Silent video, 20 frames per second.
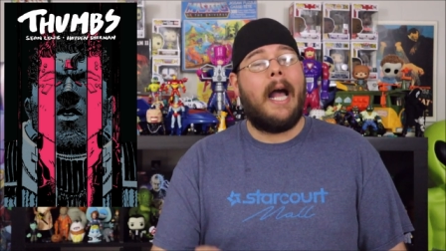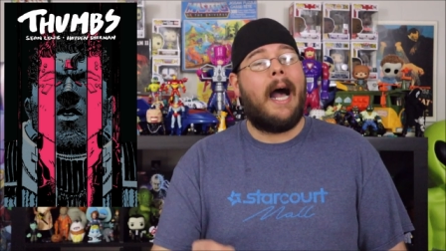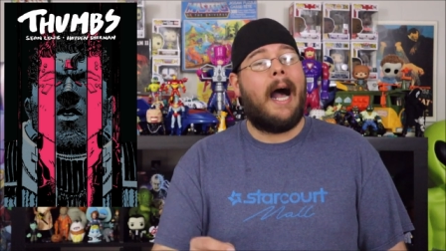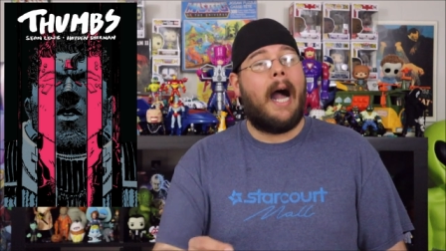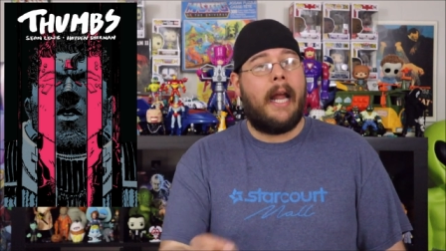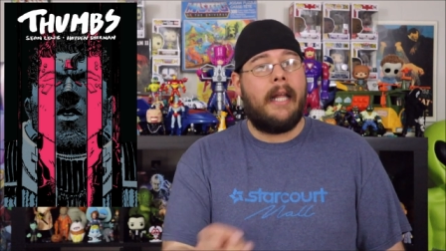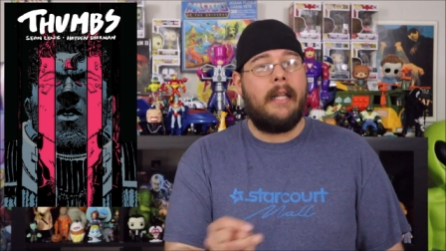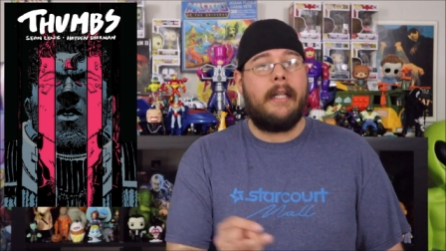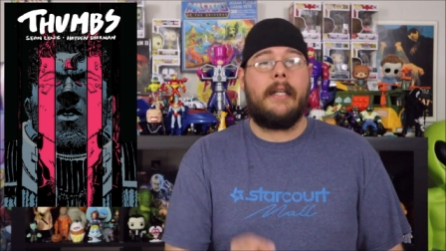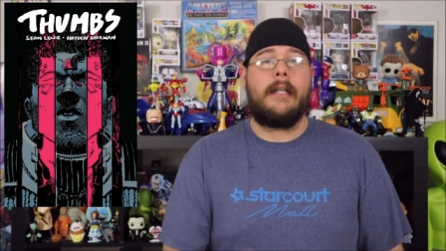
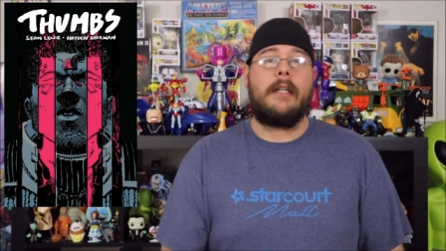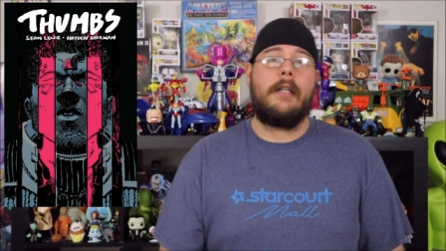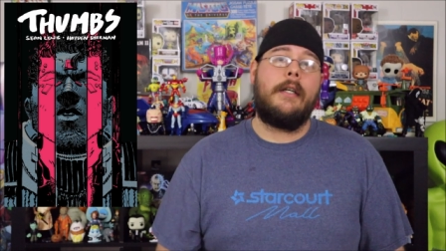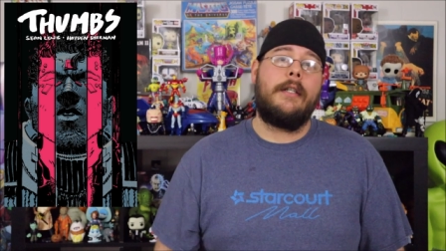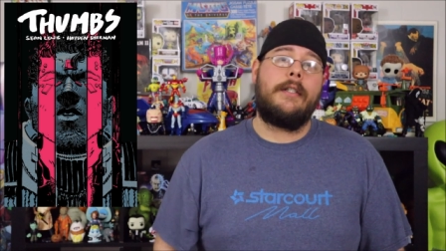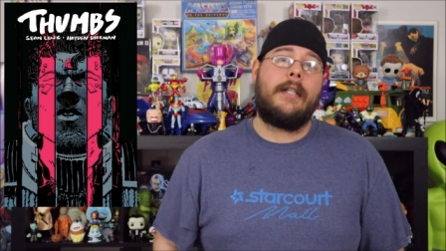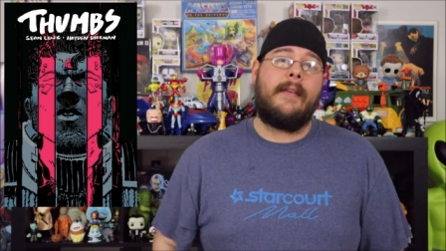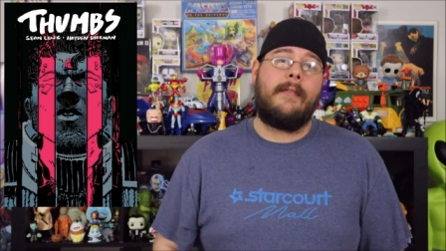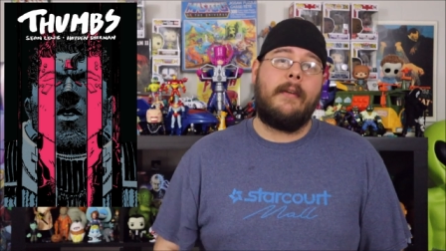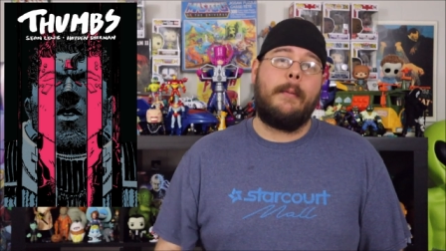Highly
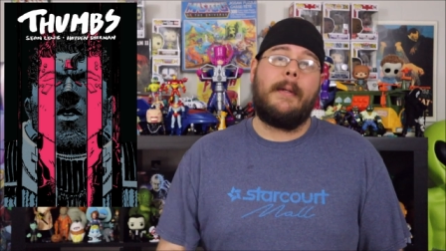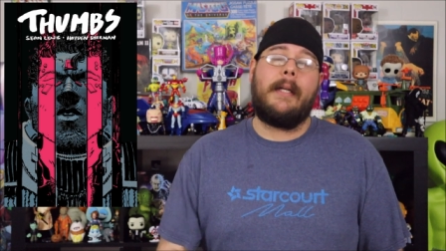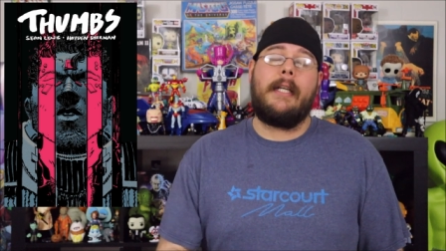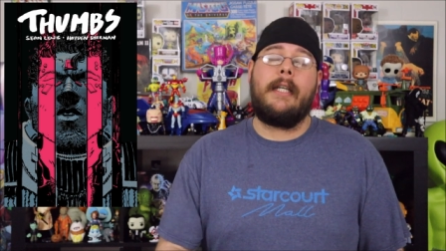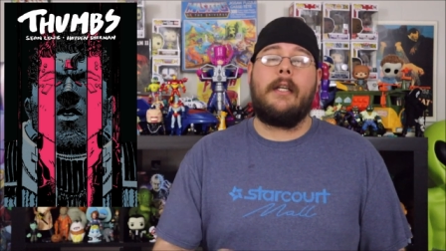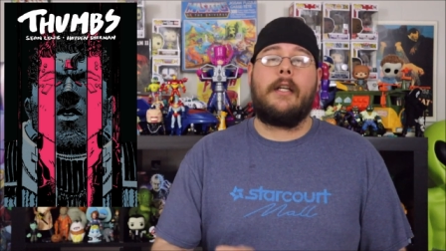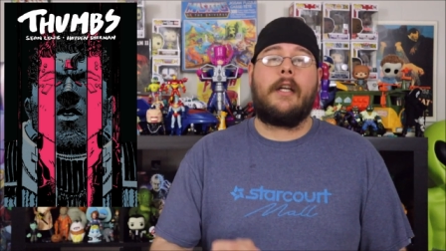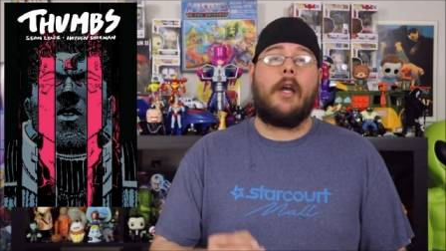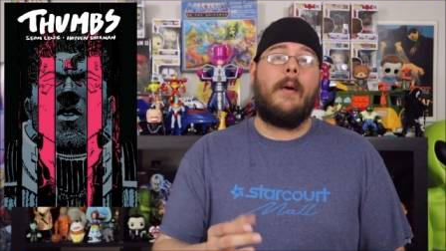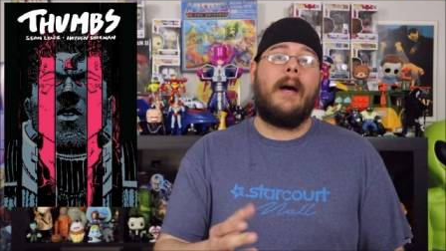encourage everybody
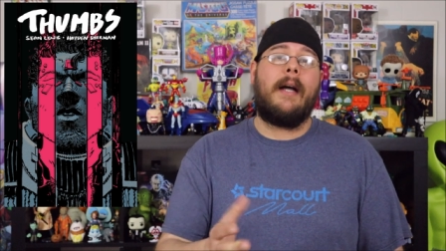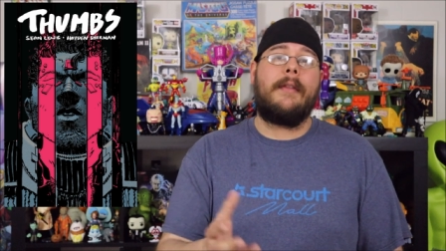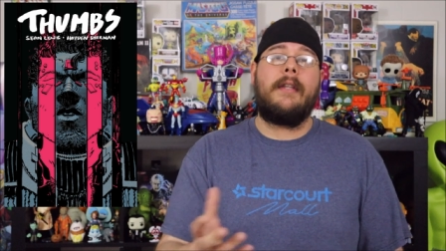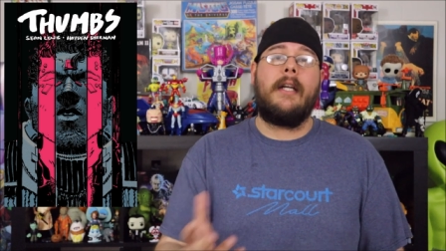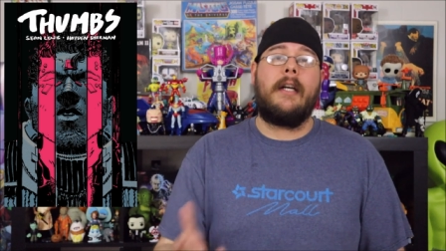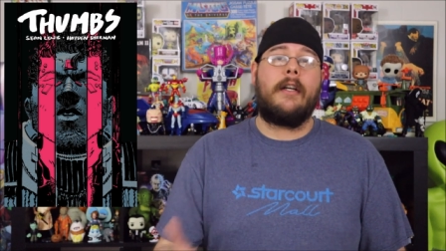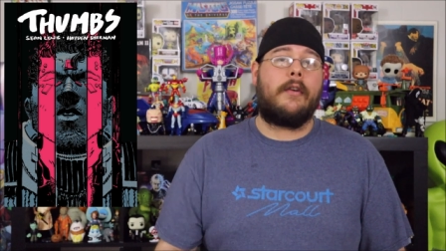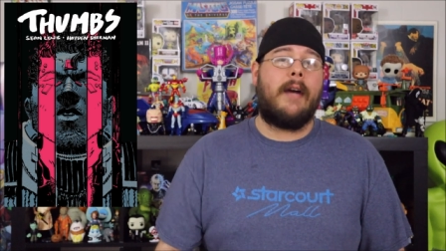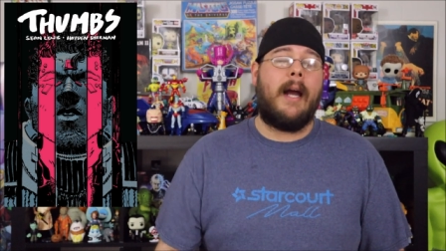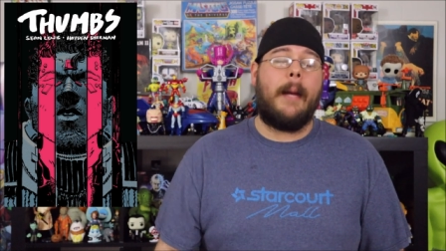to go out
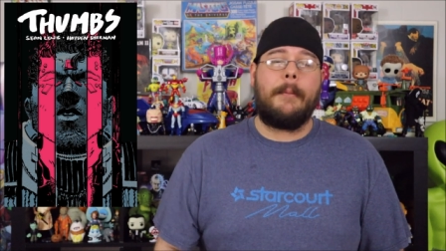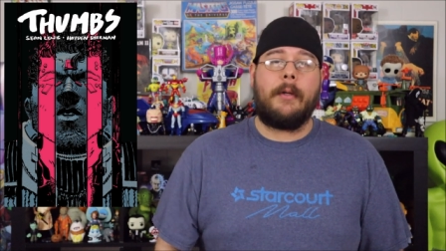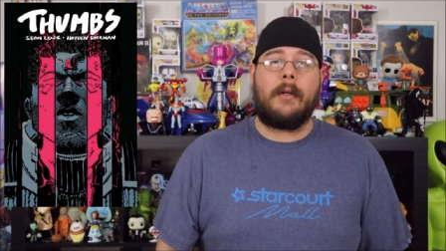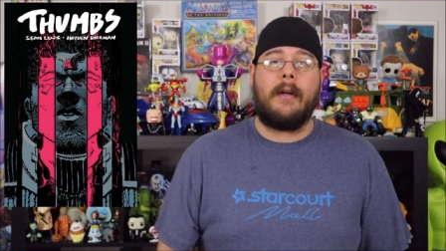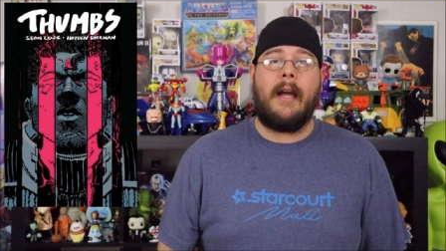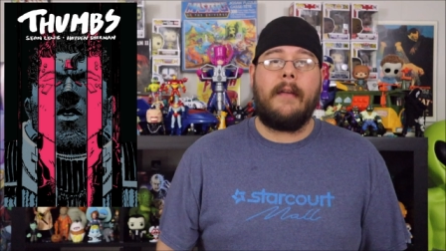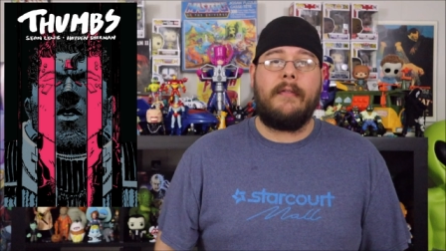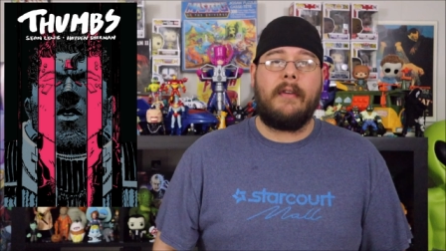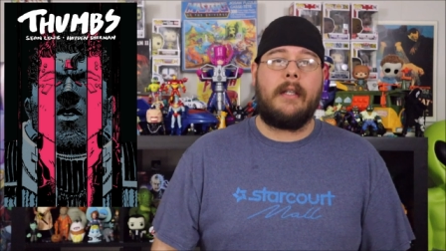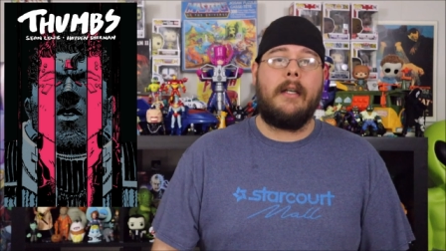there, grab the
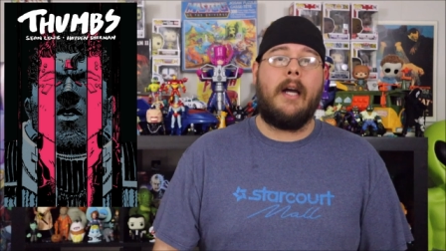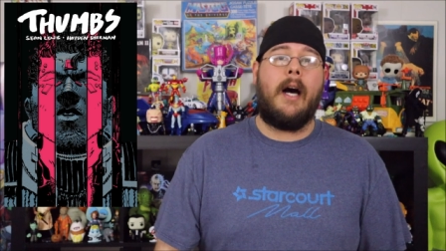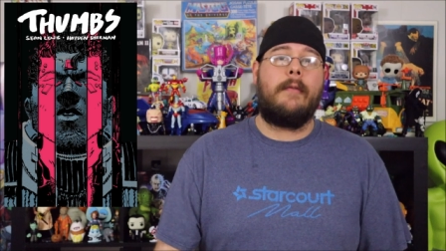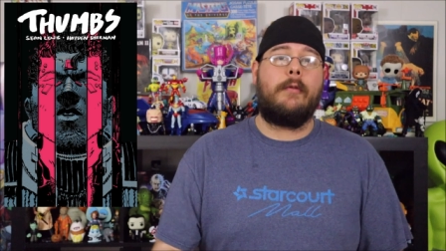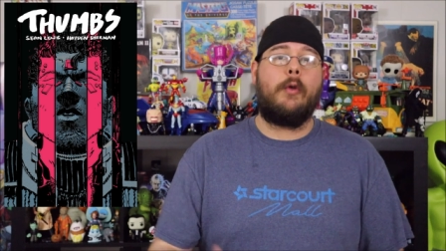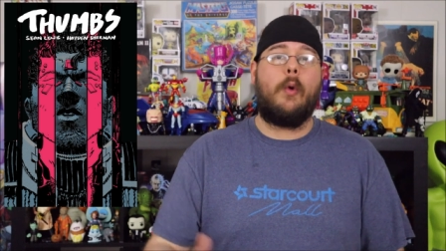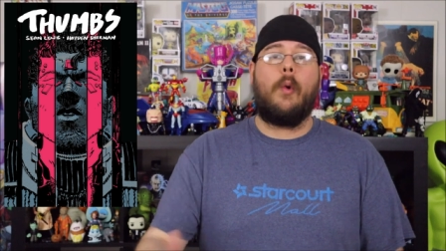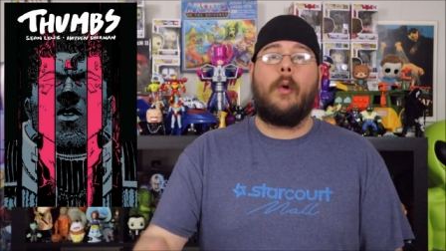graphic novel,